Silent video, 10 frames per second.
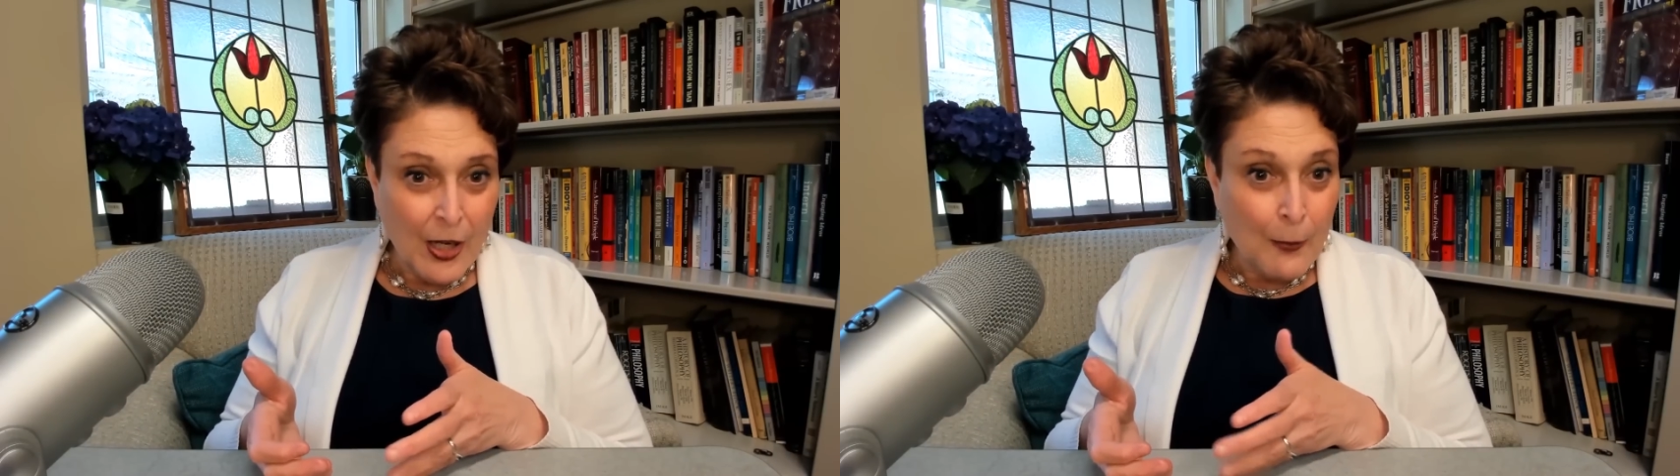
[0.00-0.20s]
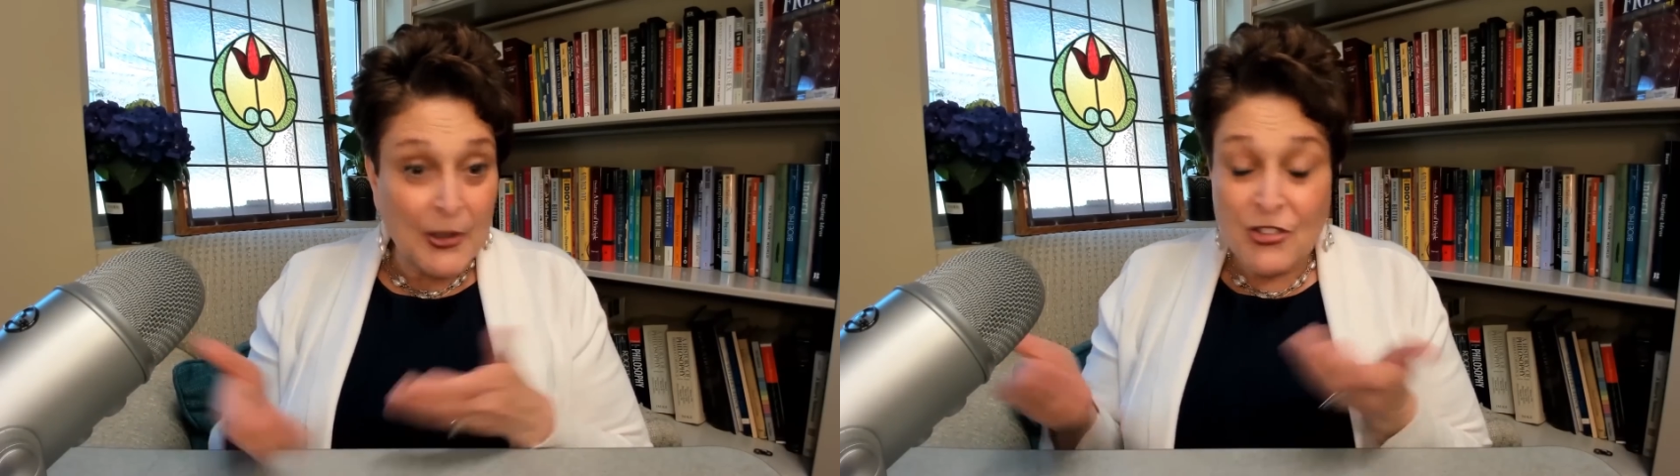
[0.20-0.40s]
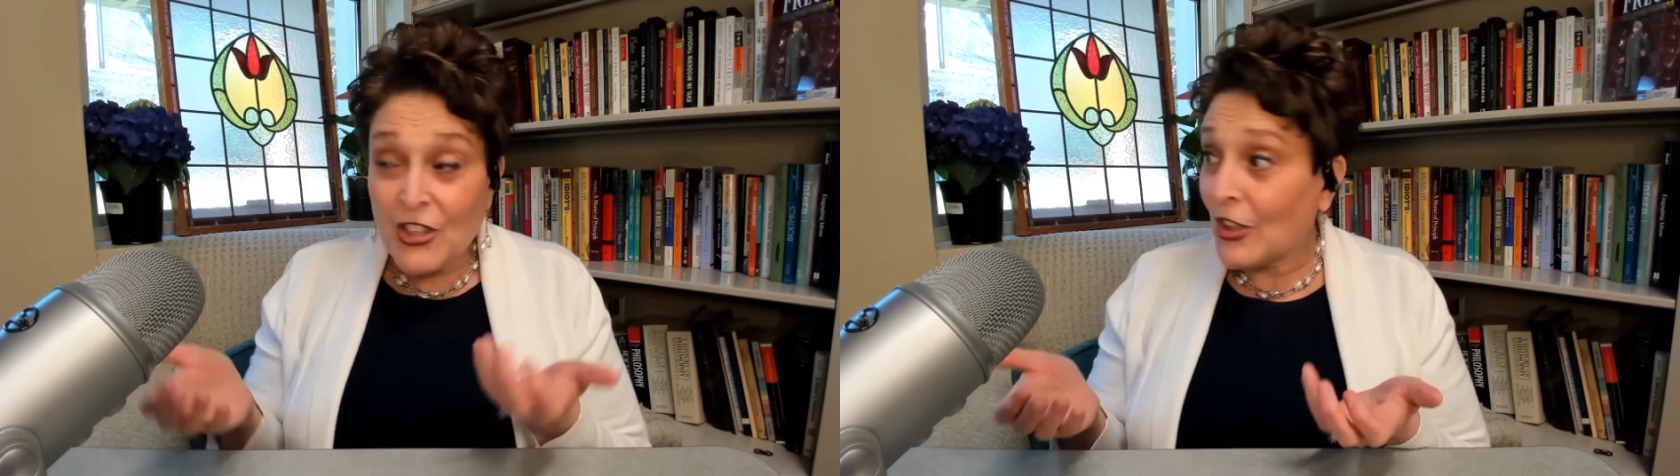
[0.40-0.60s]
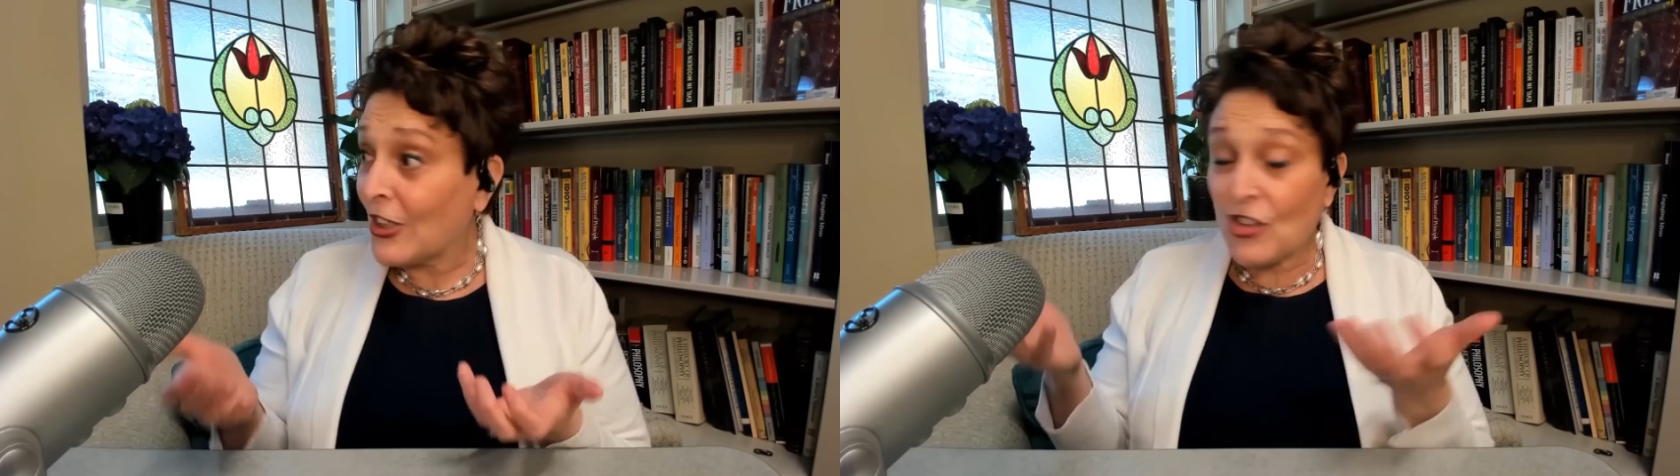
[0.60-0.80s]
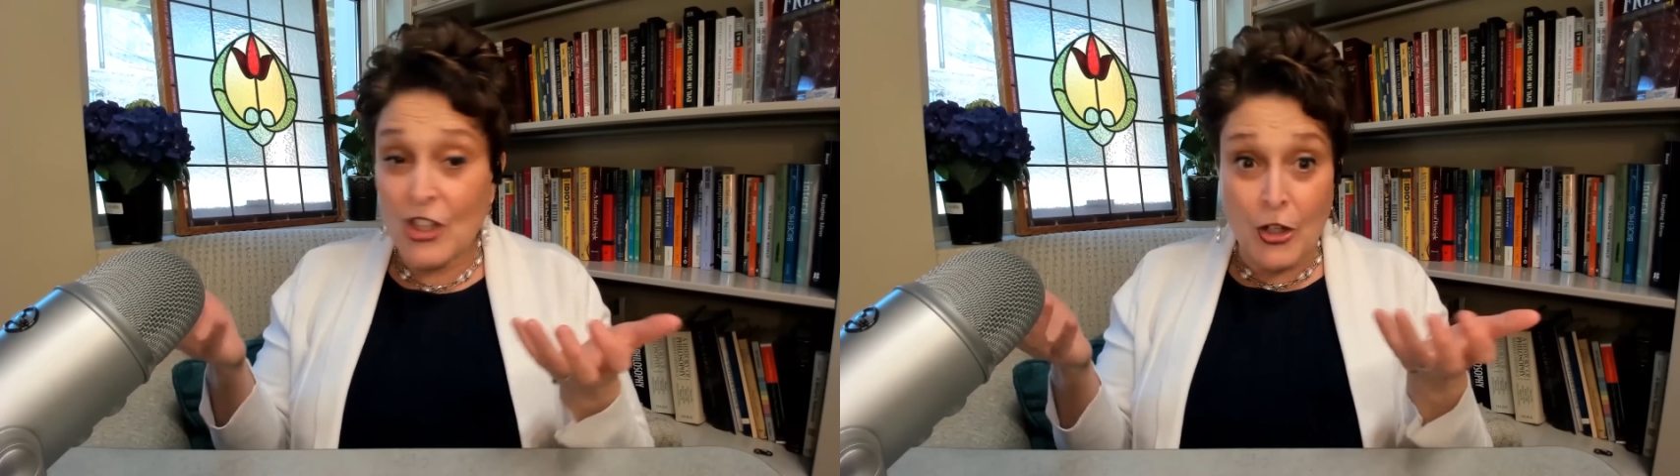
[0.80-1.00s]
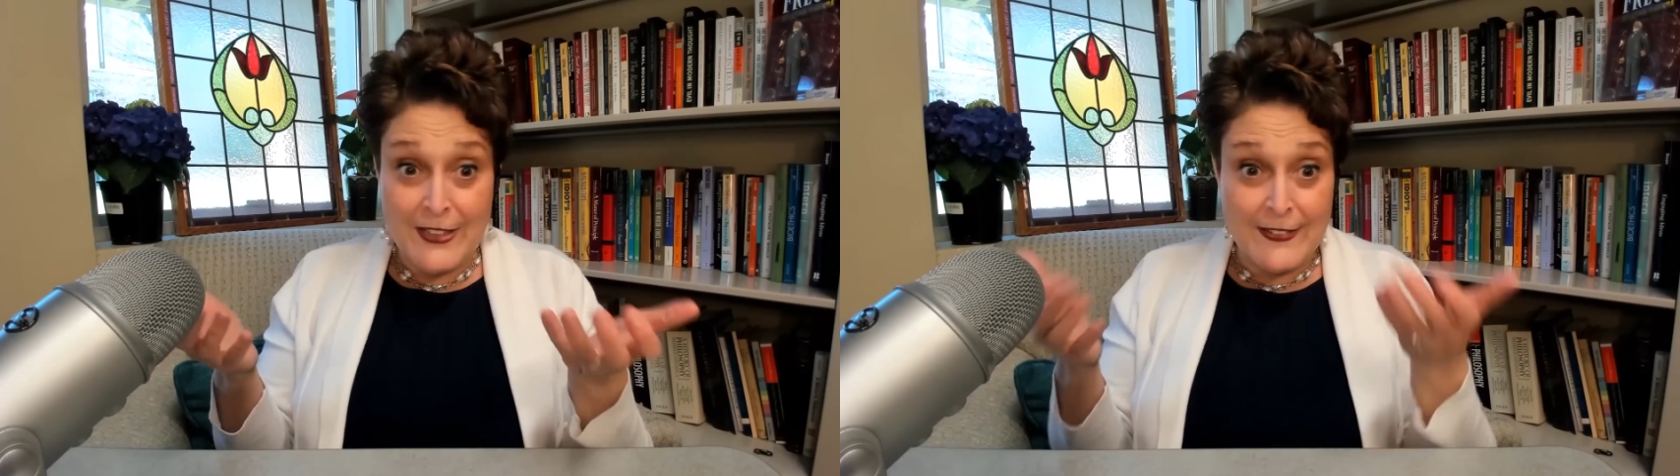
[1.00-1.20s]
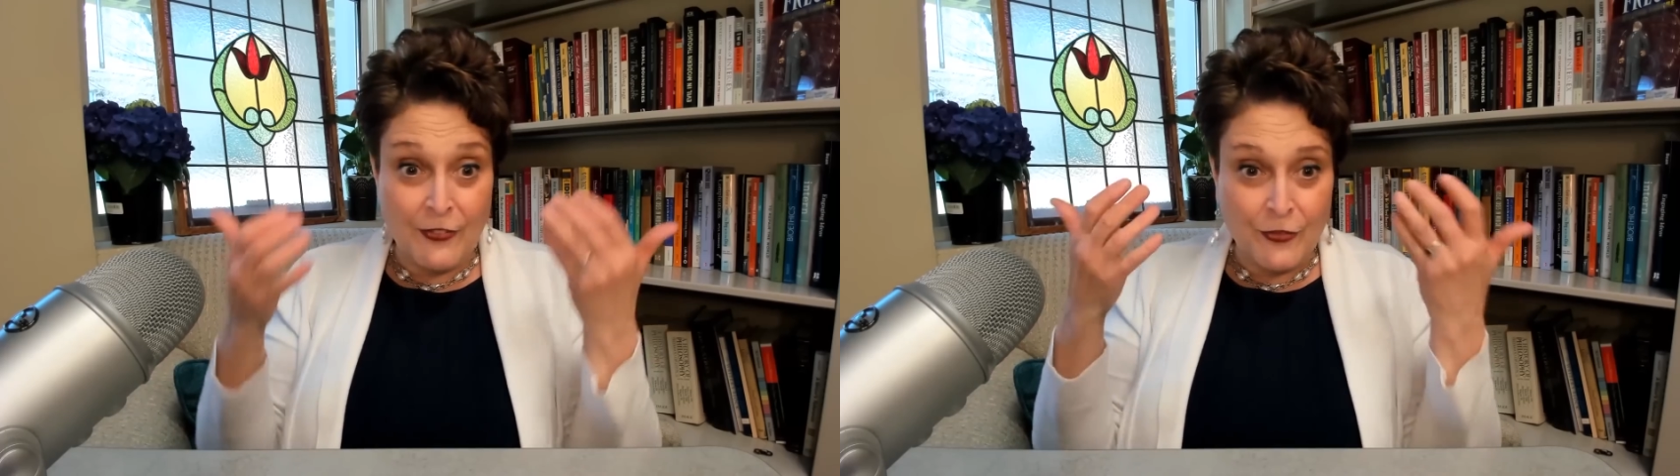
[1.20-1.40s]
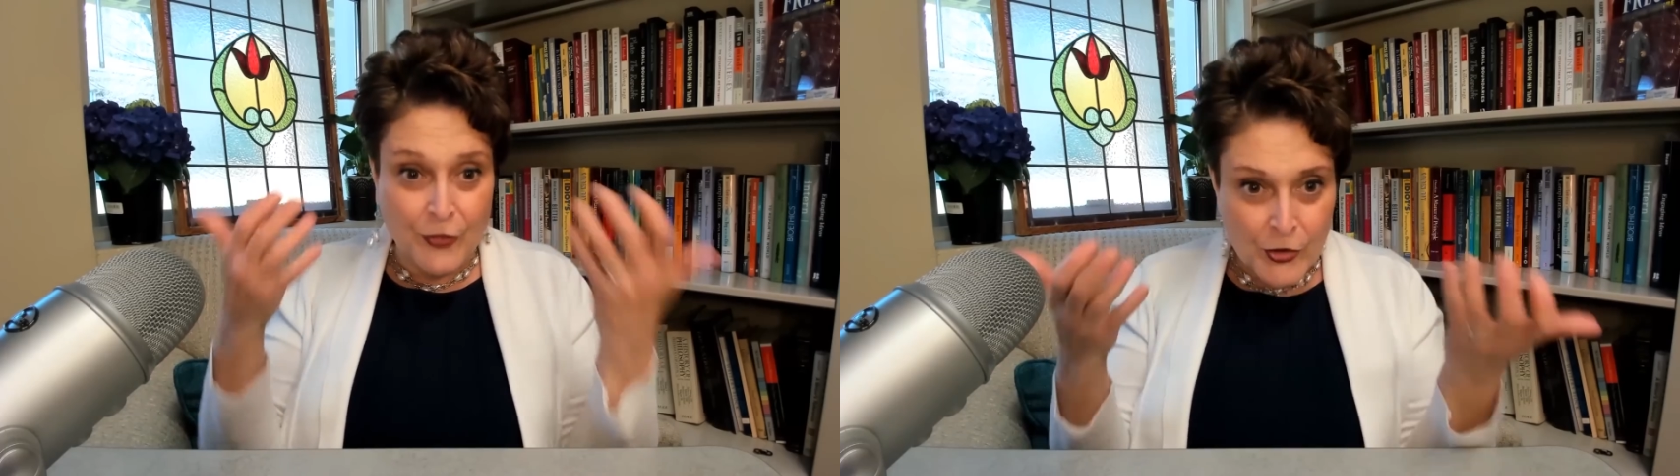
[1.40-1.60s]
But she couldn't. The
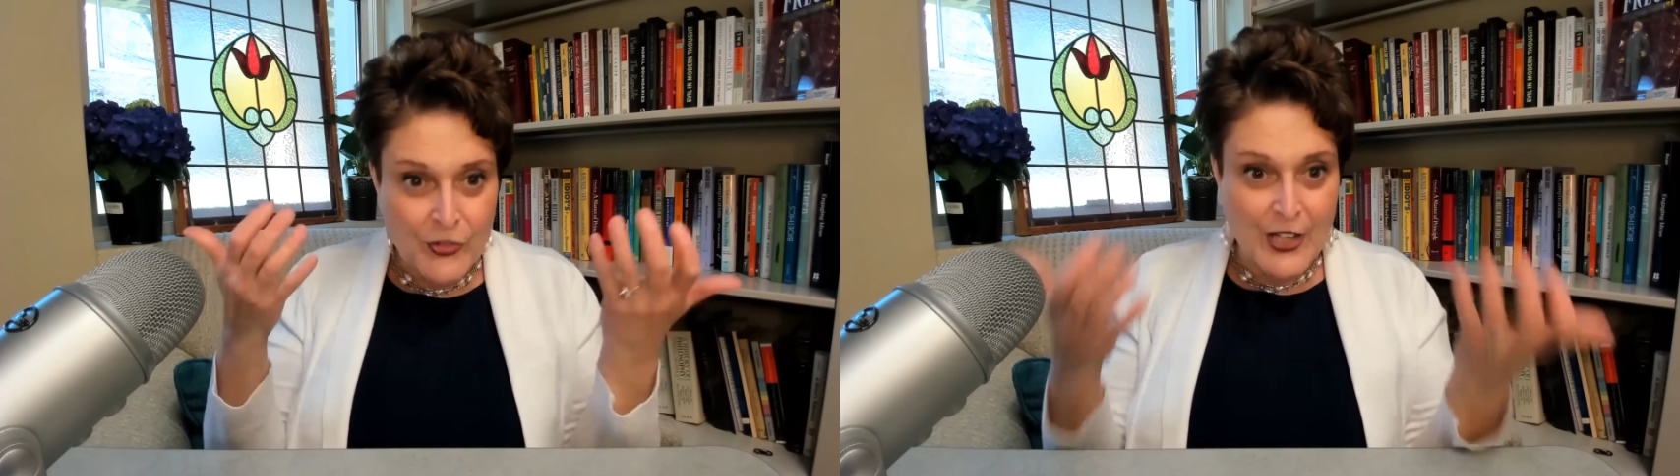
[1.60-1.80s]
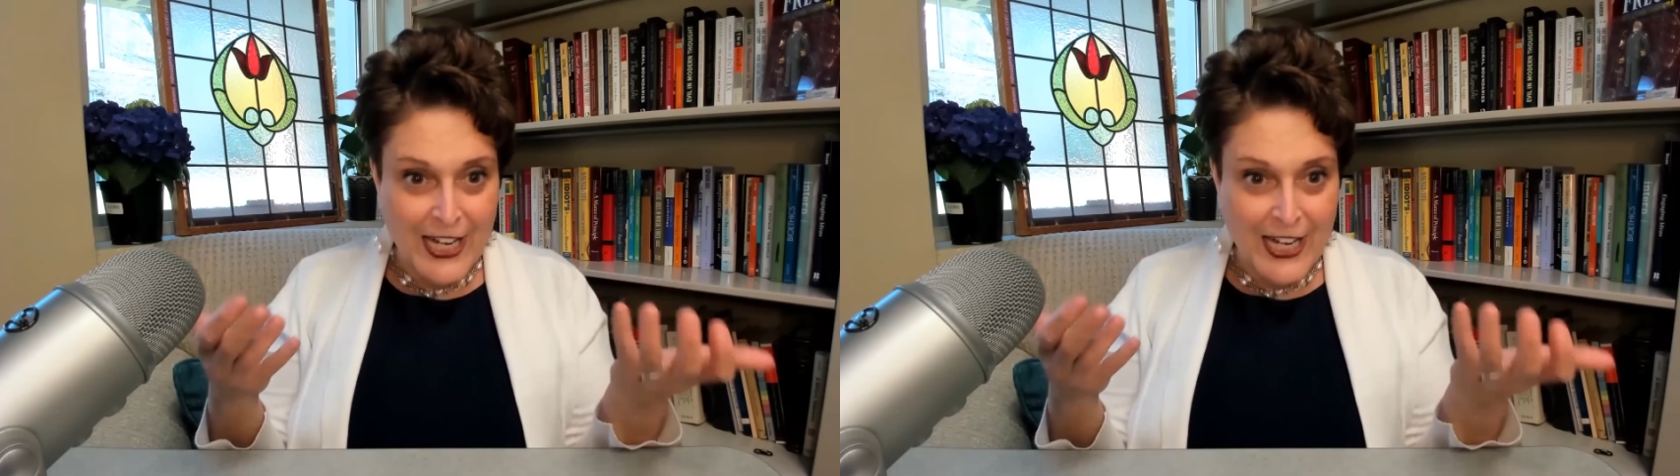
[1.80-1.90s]
first